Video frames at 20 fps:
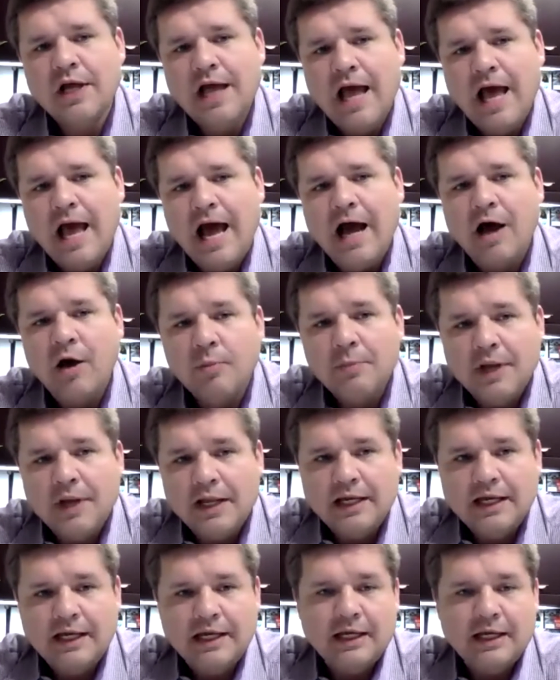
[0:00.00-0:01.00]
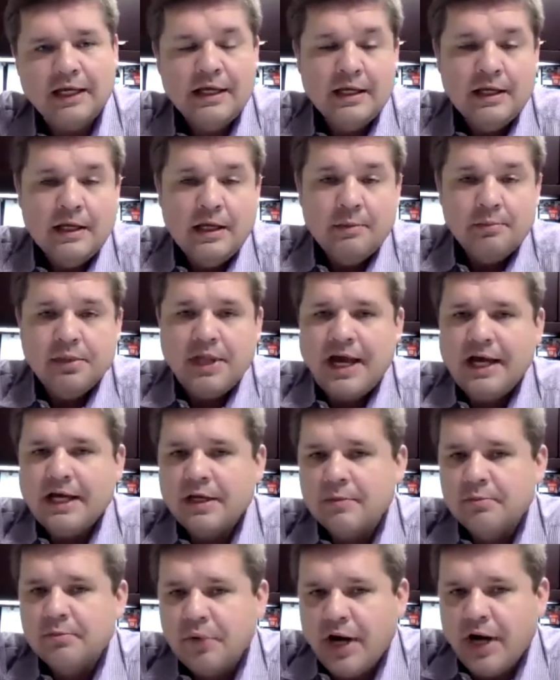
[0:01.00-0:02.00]
how many Black
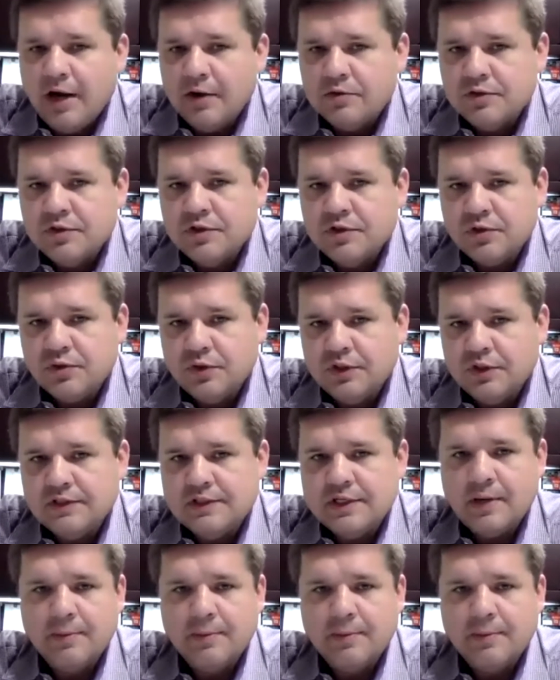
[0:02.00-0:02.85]
and brown students,